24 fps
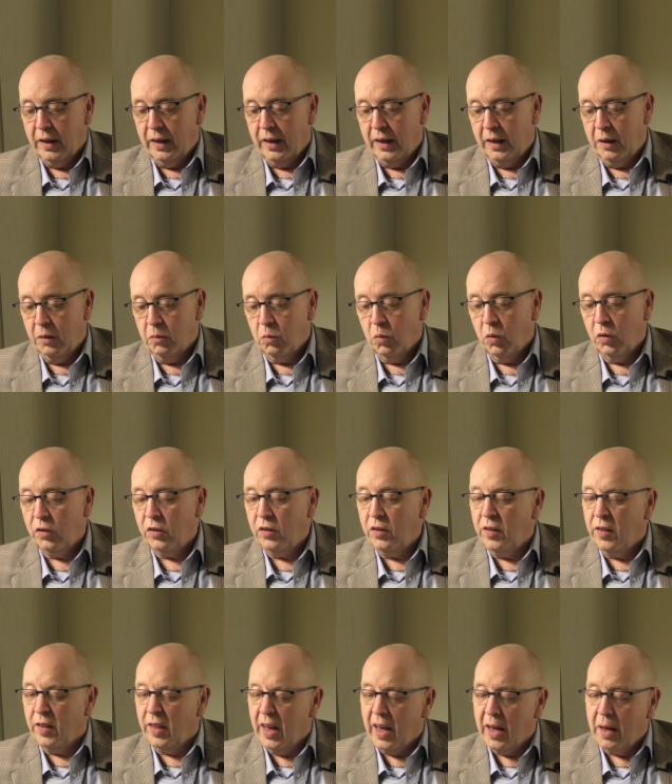it
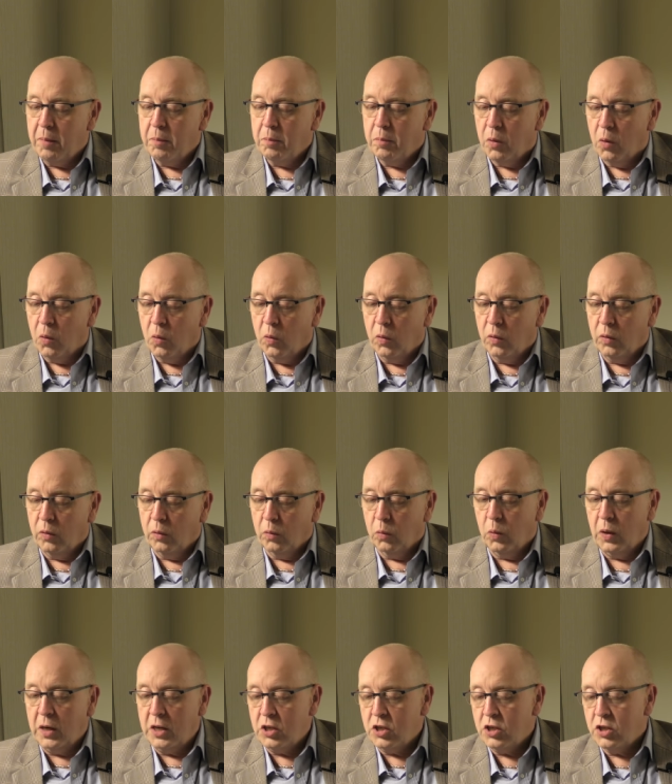wasn't that important
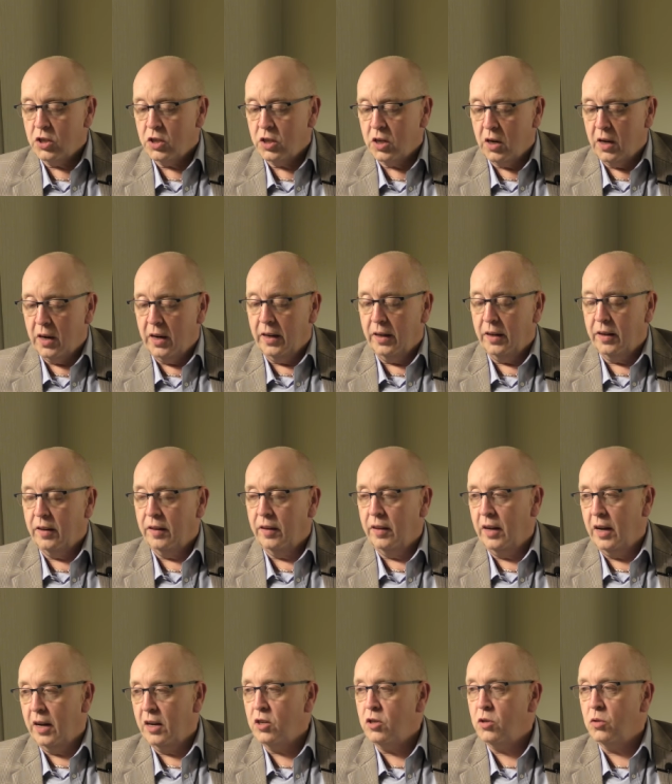which side
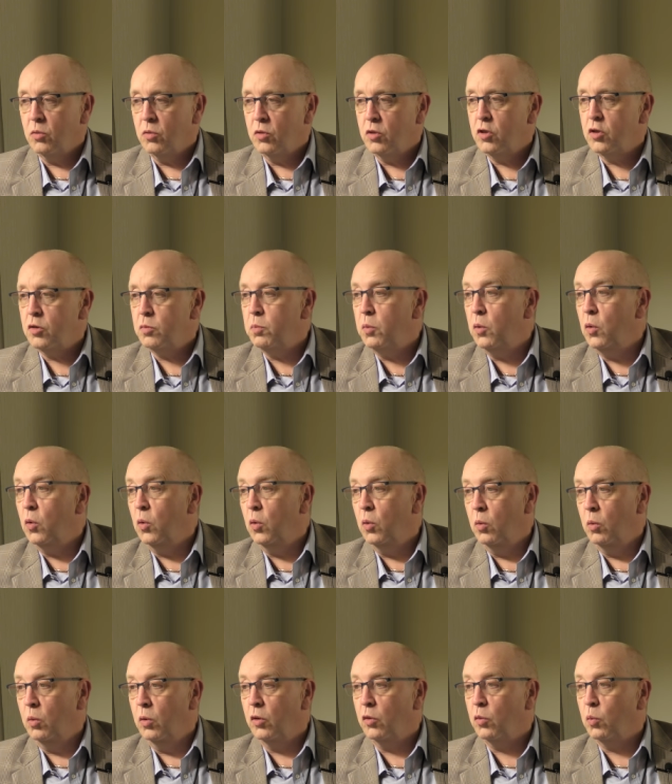the actual spool
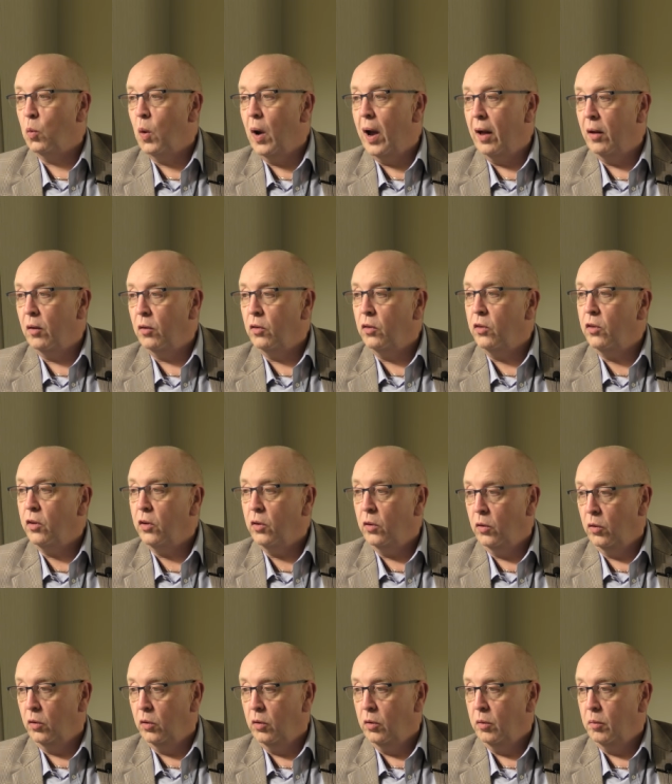was wound
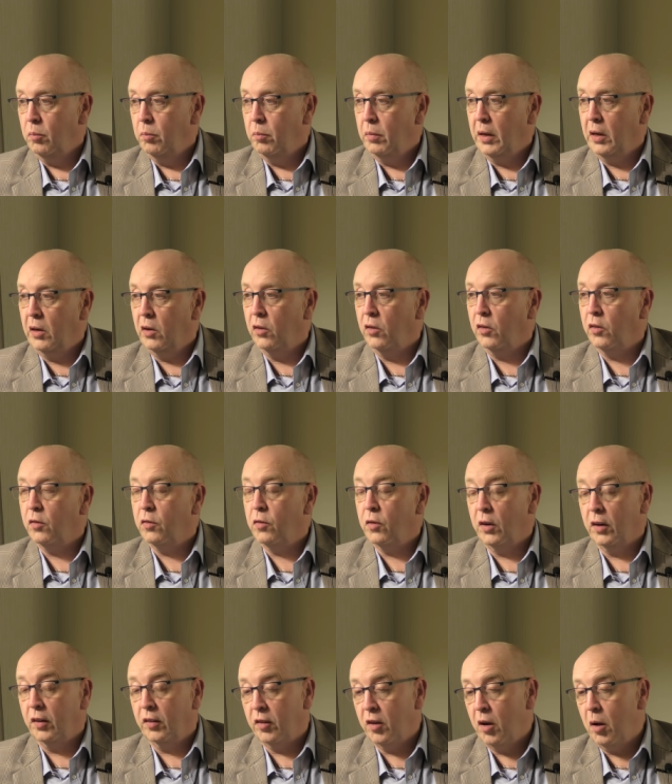to. Because, for
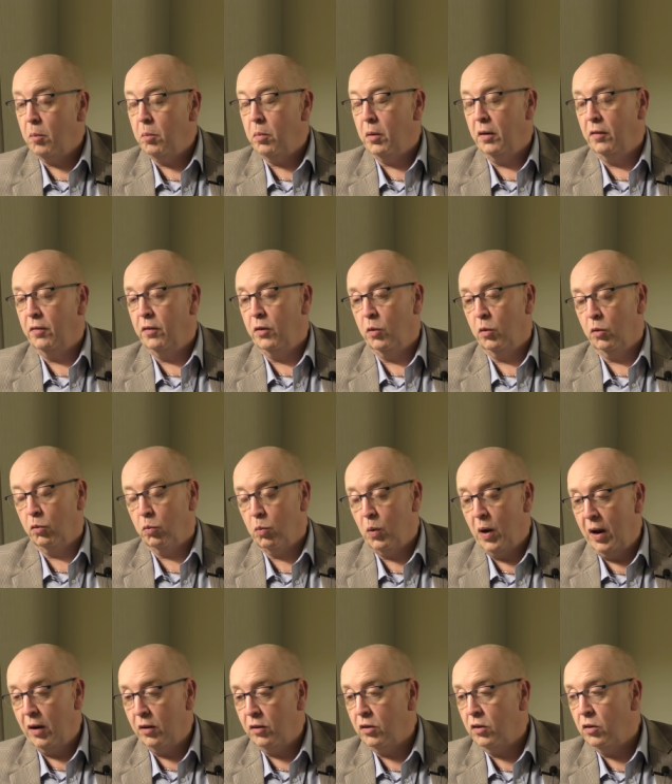example, if it was
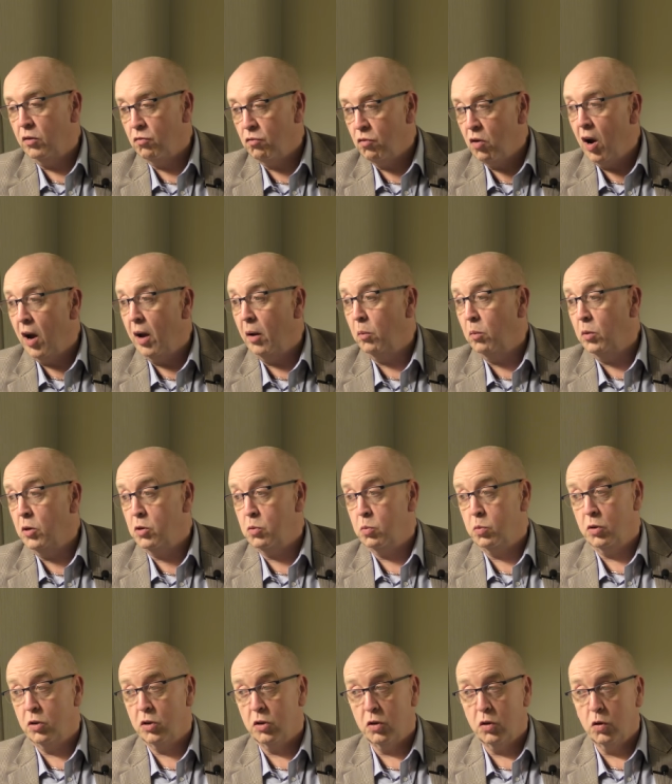wound to the right, which
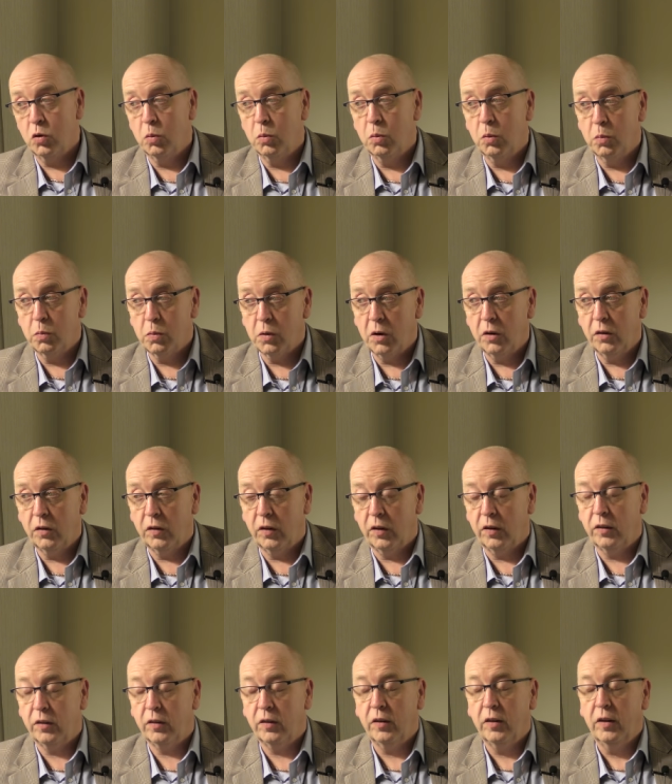was the normal
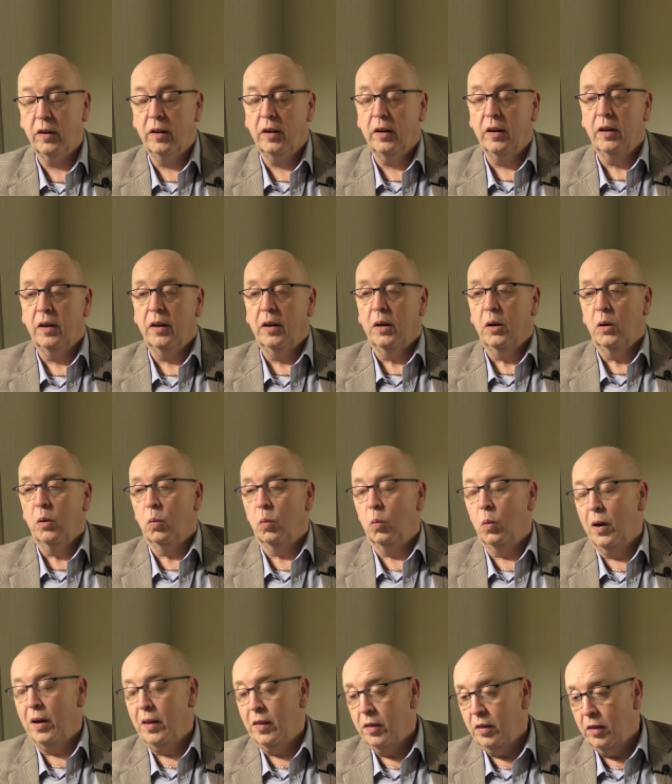process,
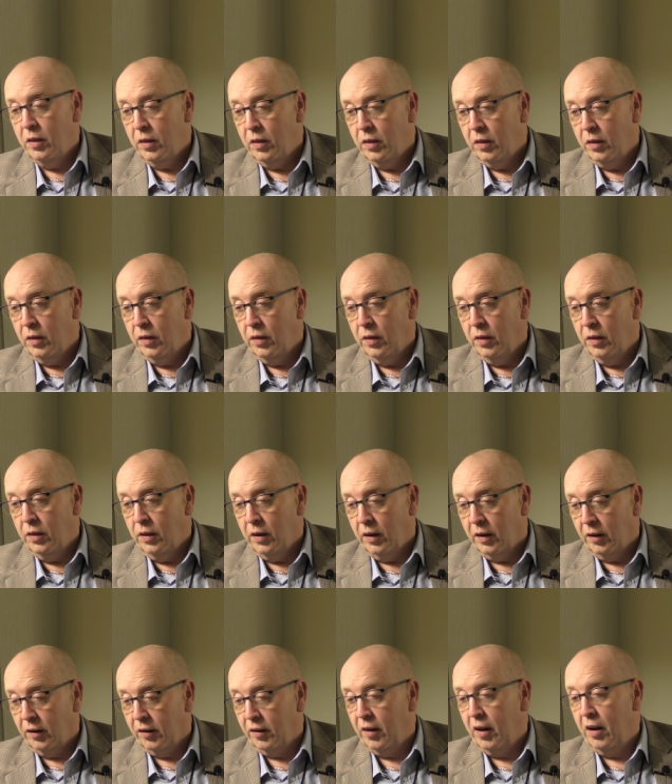when the
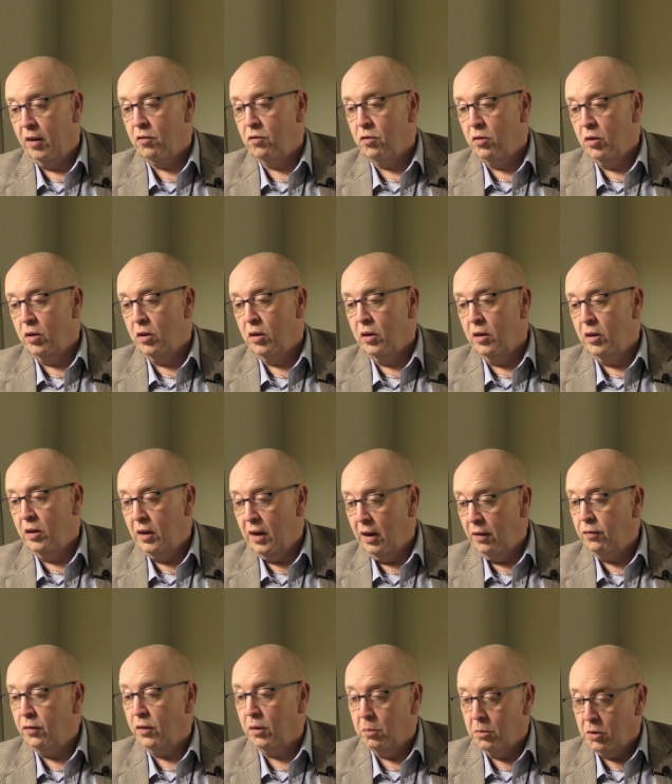cassette
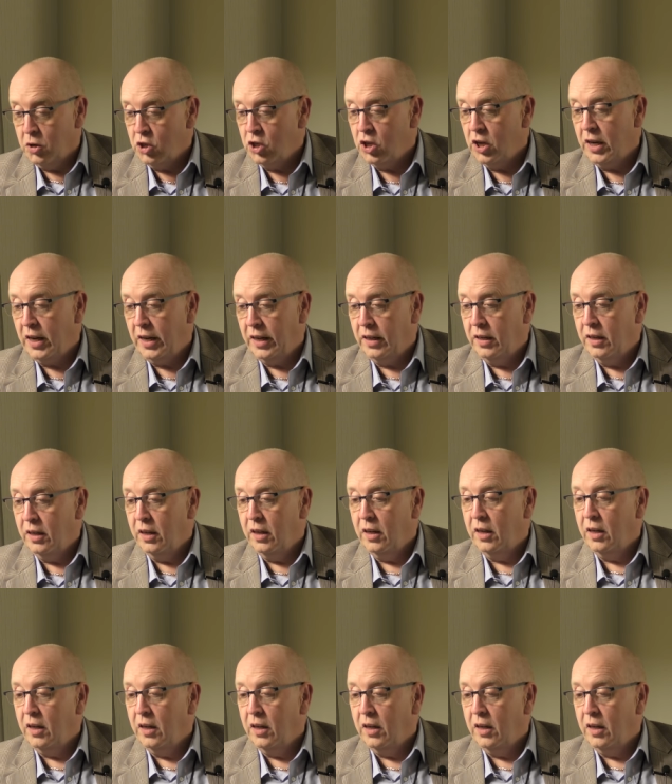left the machine,